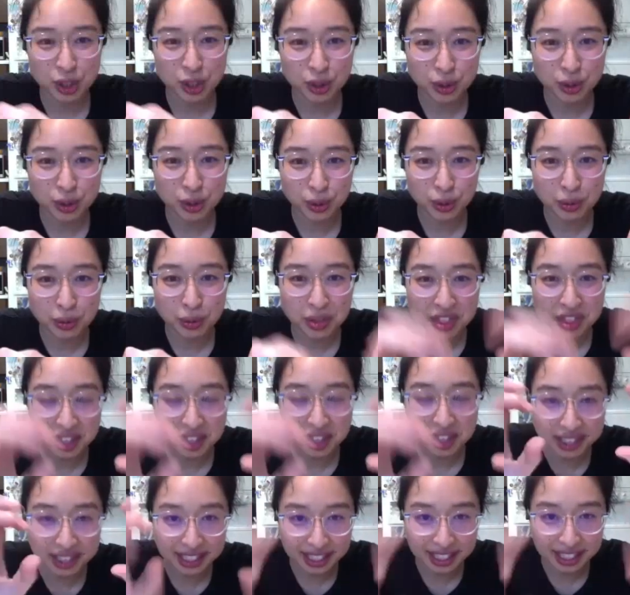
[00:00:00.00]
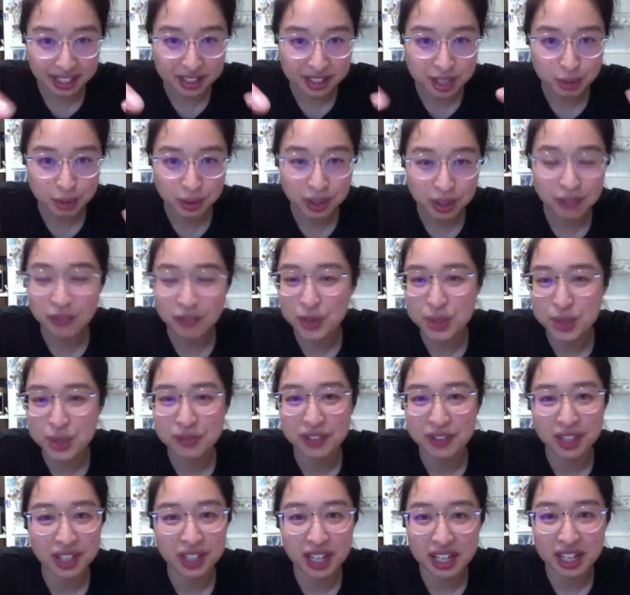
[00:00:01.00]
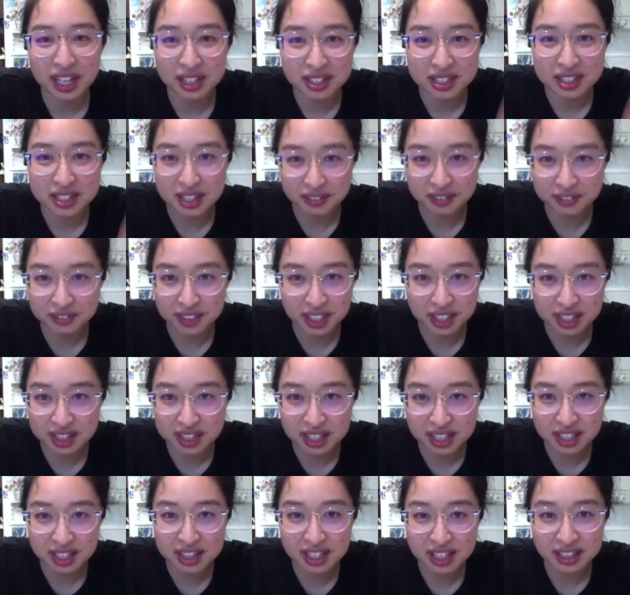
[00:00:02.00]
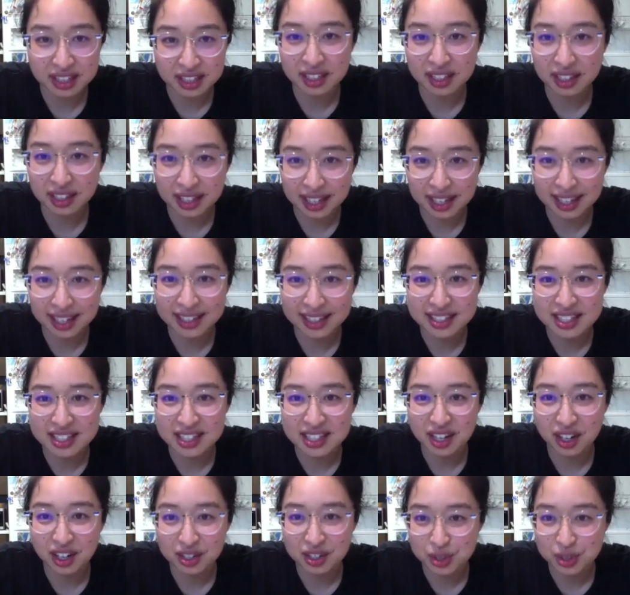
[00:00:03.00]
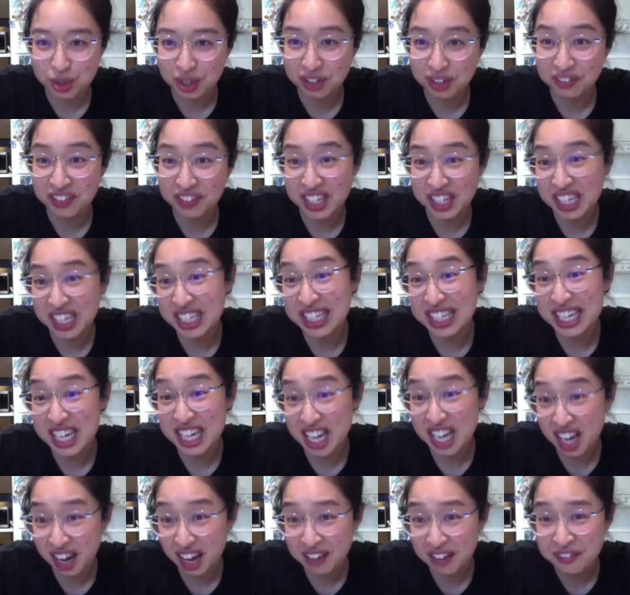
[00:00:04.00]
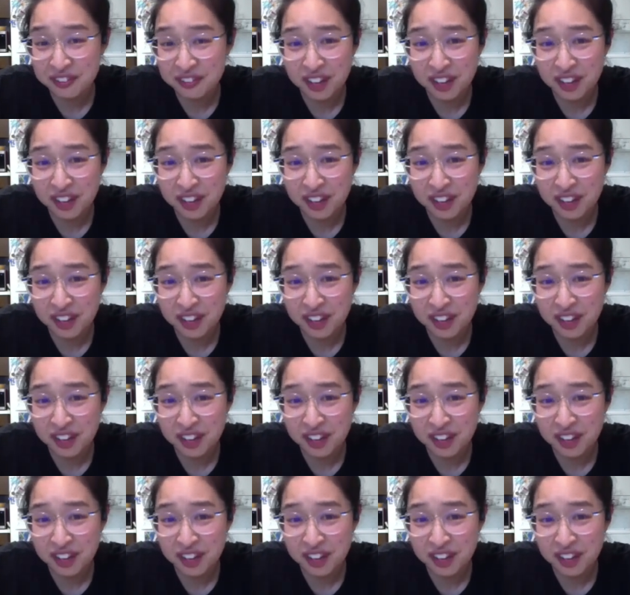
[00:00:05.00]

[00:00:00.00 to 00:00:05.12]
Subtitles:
you the legs to work on. First of all, I definitely think that the legs are sort of enough